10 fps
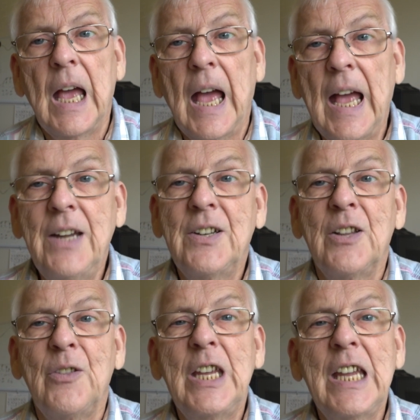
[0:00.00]
And
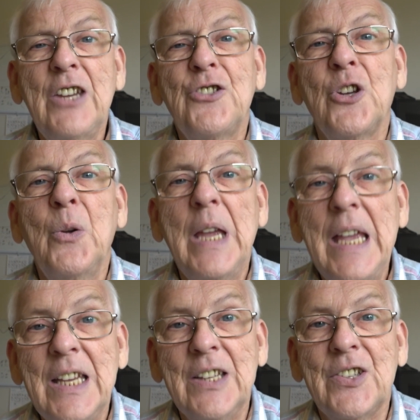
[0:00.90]
the issue
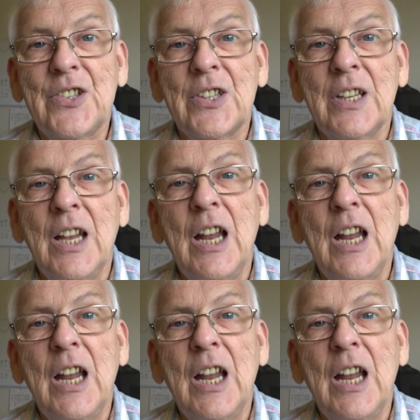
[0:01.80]
is